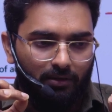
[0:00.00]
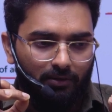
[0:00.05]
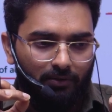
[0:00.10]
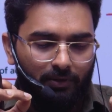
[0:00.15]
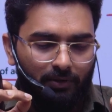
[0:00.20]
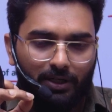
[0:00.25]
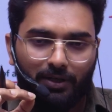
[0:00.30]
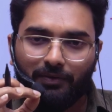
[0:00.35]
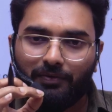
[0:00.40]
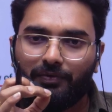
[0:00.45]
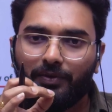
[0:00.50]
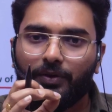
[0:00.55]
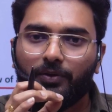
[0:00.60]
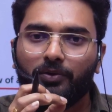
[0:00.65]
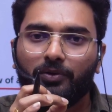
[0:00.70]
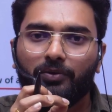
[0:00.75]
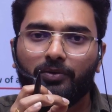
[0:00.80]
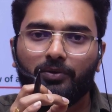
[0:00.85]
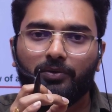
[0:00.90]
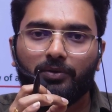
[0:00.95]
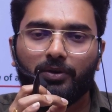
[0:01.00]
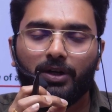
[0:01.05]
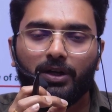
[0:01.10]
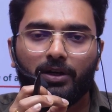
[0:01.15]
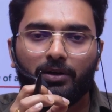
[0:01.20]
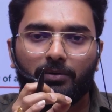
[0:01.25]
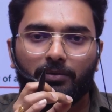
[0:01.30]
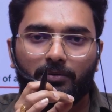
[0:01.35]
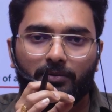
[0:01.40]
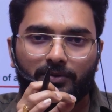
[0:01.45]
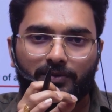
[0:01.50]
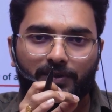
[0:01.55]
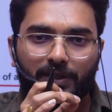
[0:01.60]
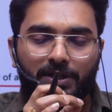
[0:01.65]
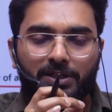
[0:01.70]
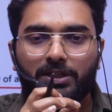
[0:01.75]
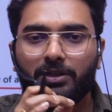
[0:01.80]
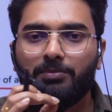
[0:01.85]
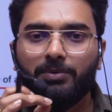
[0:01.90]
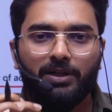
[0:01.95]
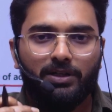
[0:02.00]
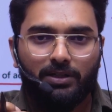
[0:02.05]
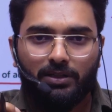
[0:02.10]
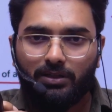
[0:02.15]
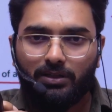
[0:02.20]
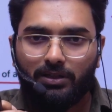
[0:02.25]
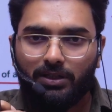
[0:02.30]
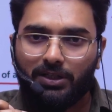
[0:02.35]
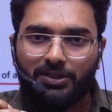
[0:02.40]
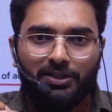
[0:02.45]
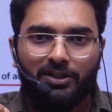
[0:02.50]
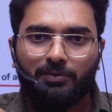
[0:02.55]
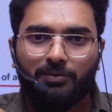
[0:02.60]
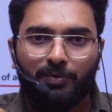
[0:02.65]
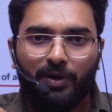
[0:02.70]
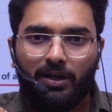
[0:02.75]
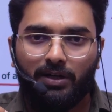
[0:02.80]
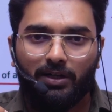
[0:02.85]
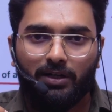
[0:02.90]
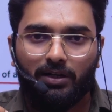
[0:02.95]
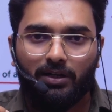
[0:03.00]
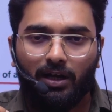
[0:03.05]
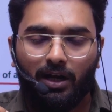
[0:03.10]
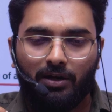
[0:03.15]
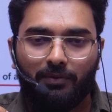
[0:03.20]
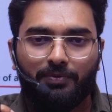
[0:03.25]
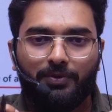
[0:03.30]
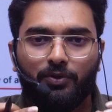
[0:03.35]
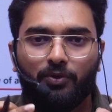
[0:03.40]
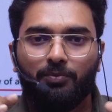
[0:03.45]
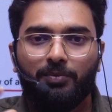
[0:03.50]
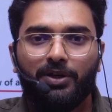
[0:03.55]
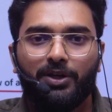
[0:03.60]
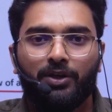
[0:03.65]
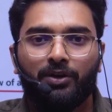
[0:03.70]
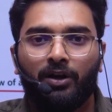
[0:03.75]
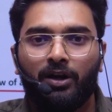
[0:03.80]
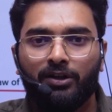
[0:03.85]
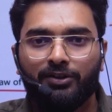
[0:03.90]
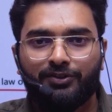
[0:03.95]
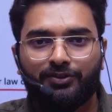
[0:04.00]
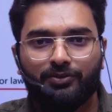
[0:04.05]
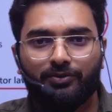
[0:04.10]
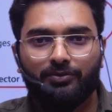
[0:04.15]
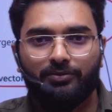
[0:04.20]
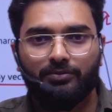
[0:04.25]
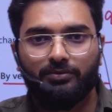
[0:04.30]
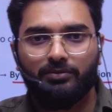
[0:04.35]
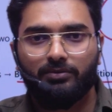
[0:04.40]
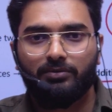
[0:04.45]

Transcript: few centimeter doesn't matter, and a few meter also,